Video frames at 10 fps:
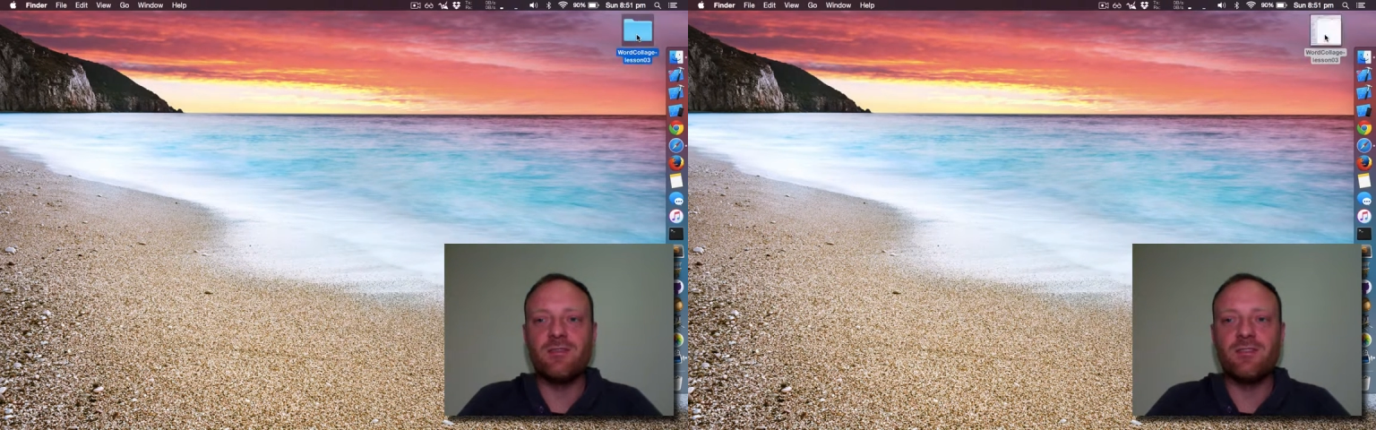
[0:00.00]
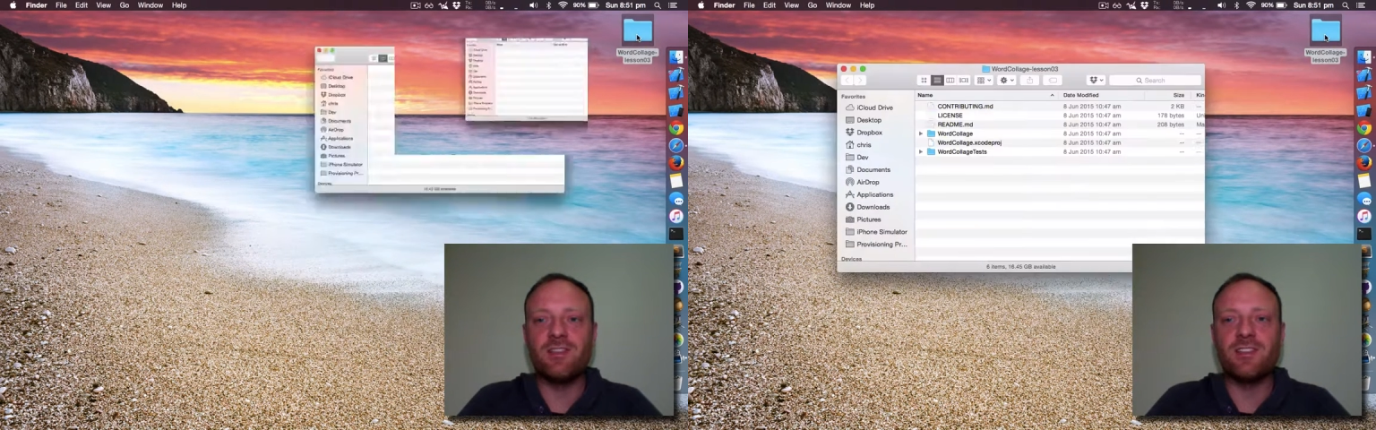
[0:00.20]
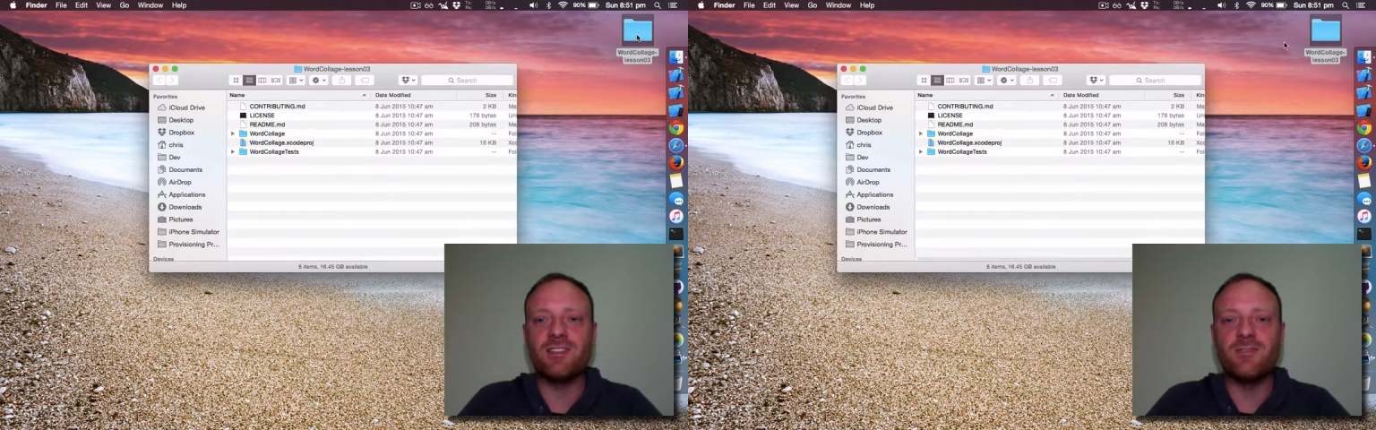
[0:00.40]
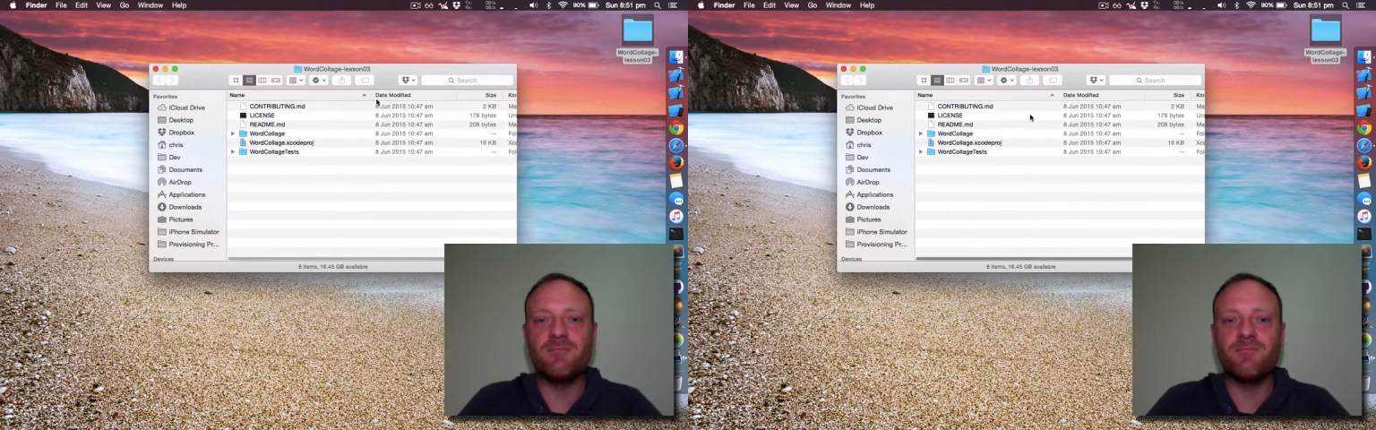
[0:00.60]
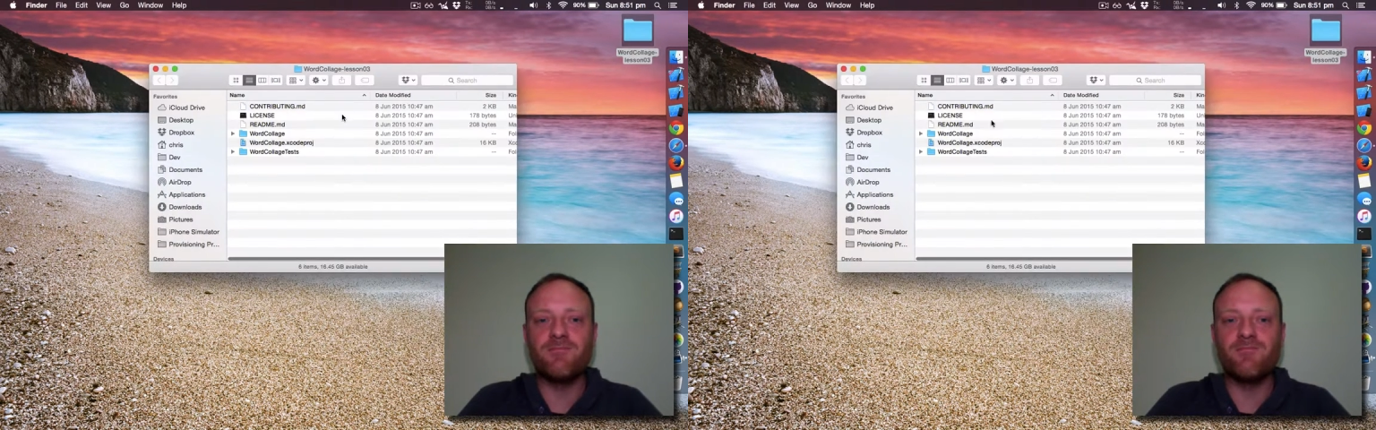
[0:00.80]
the lesson.
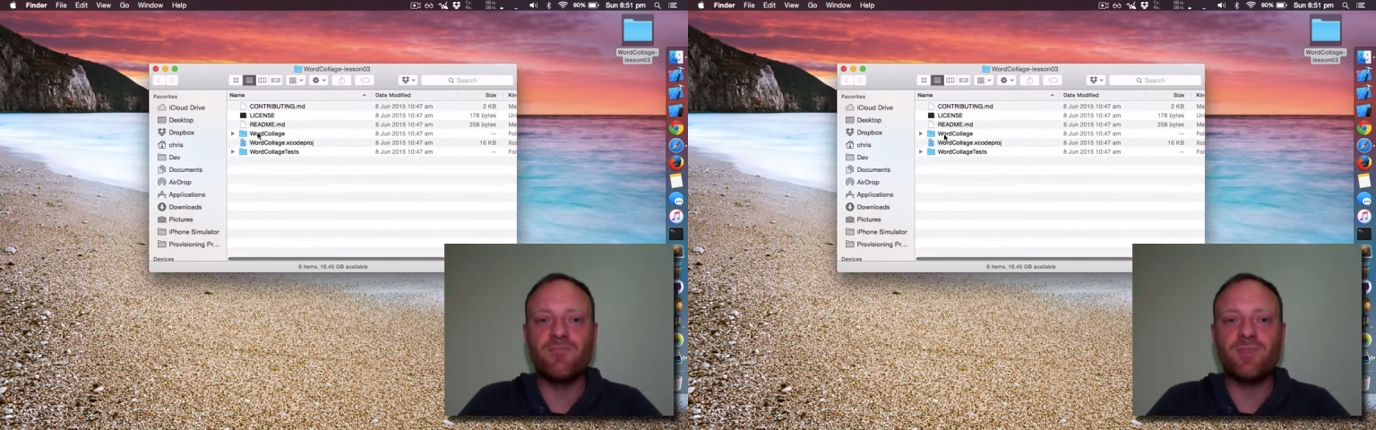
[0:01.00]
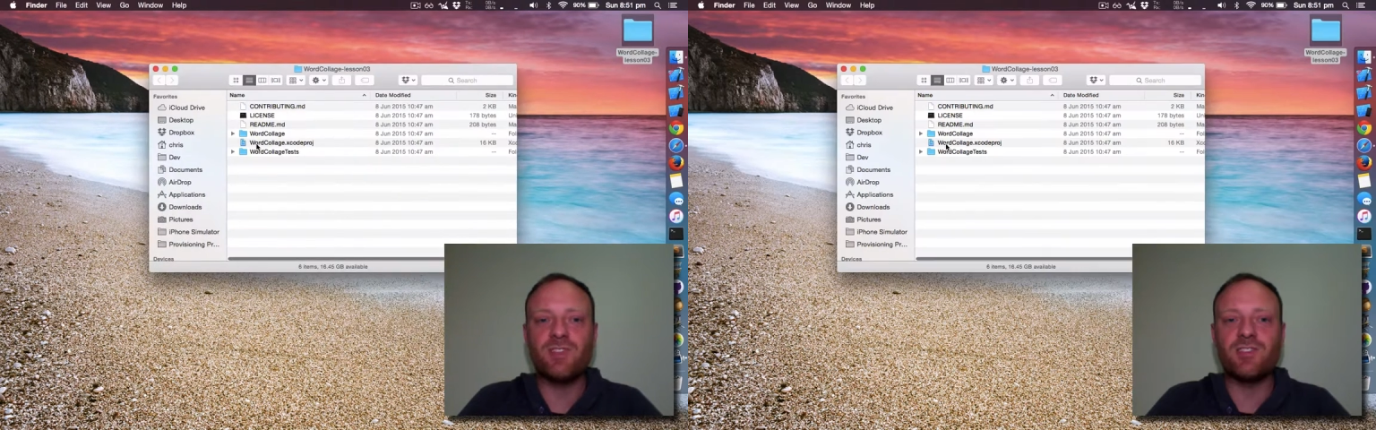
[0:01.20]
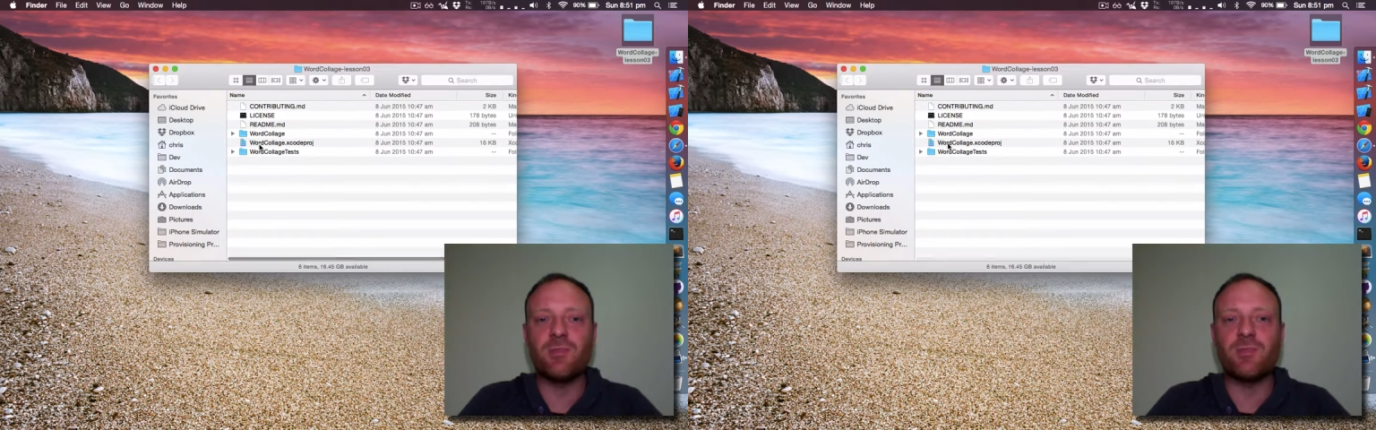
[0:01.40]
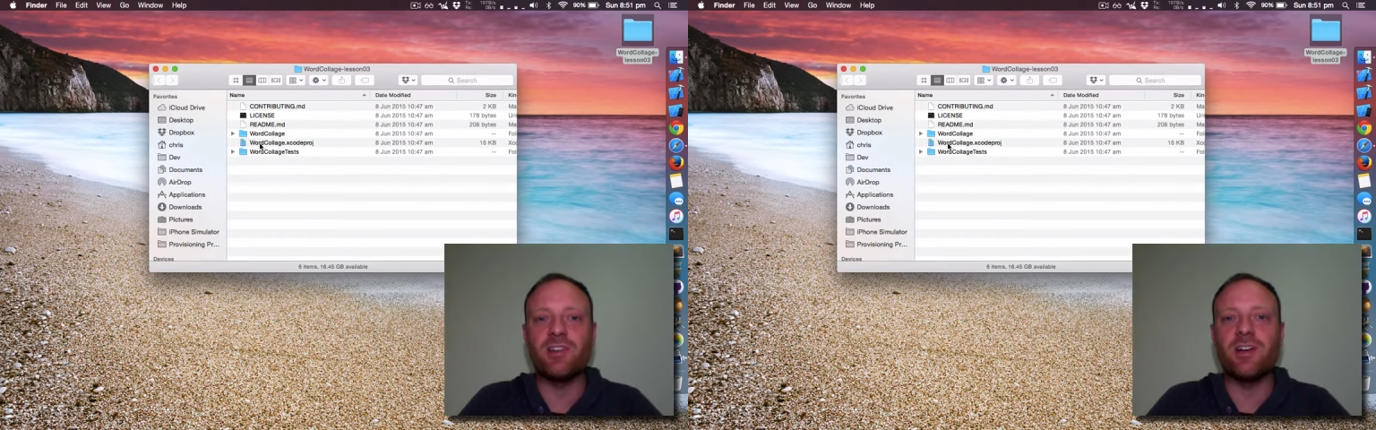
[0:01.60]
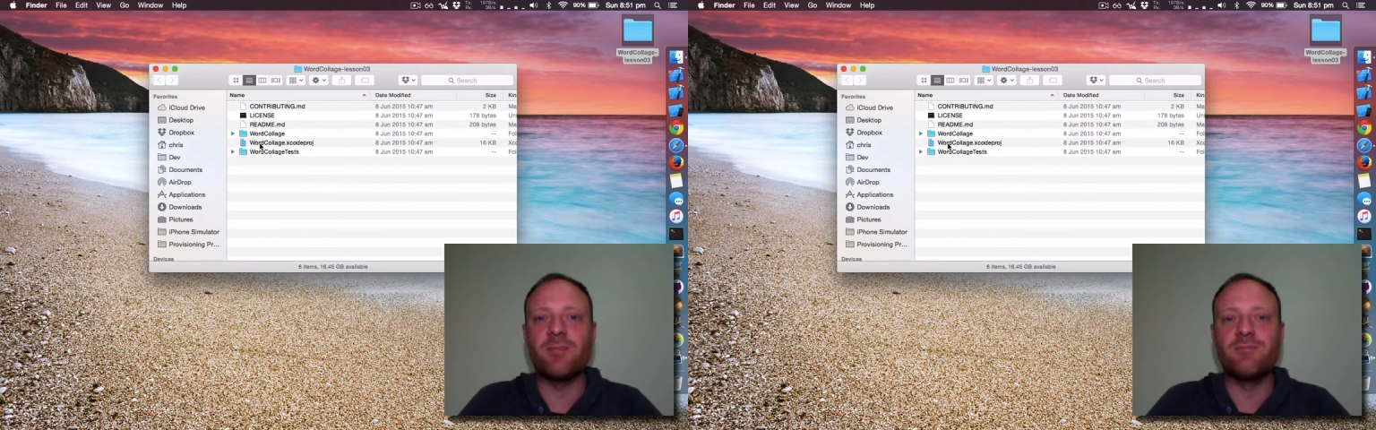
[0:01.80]
Let's open it
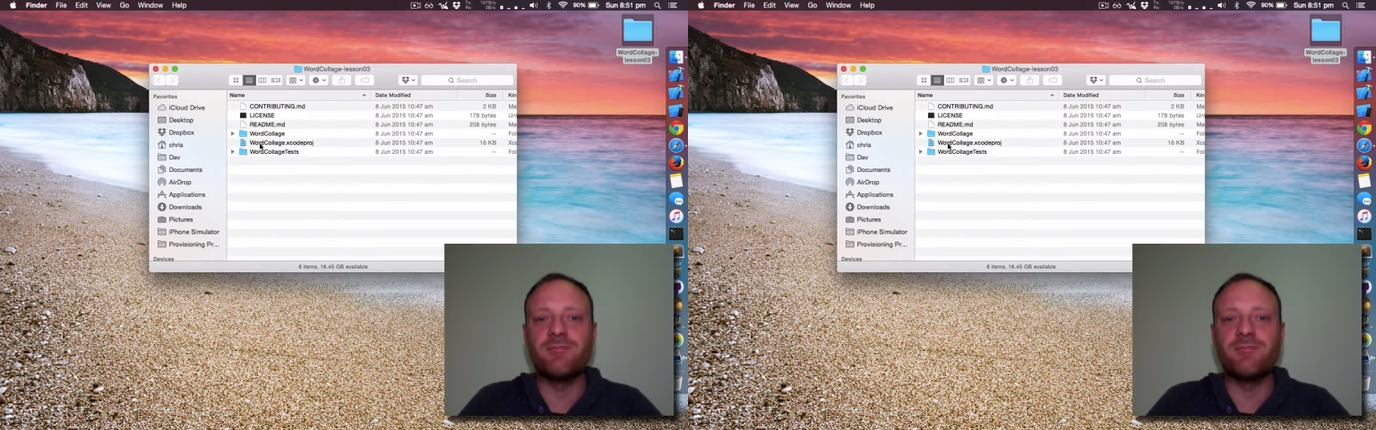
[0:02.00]
up.